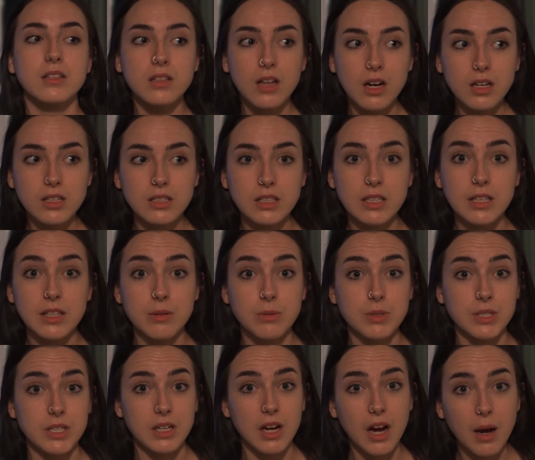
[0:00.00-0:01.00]
Luckily, there
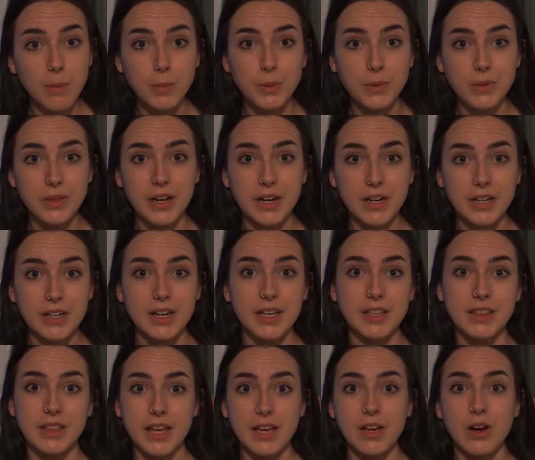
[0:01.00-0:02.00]
was a couple there
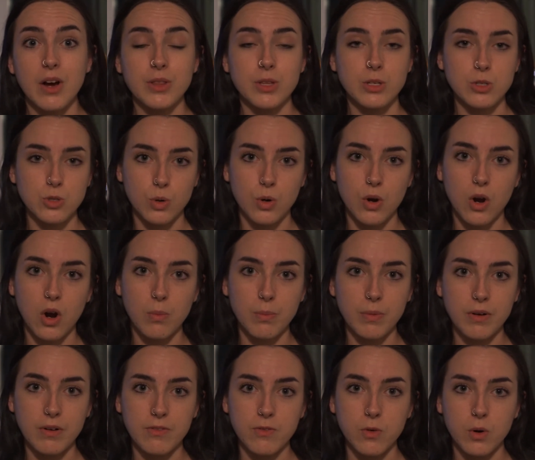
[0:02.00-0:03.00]
and they got the door
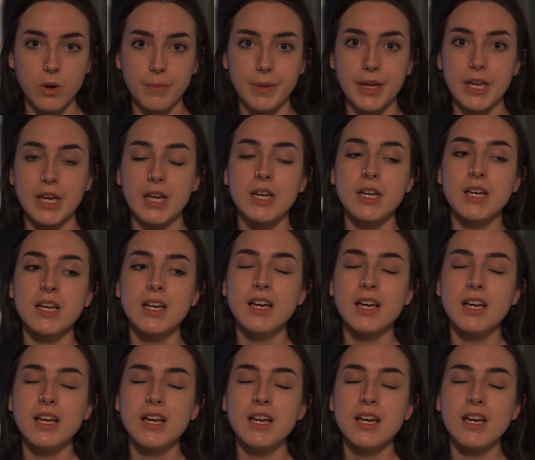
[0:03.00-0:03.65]
open for me.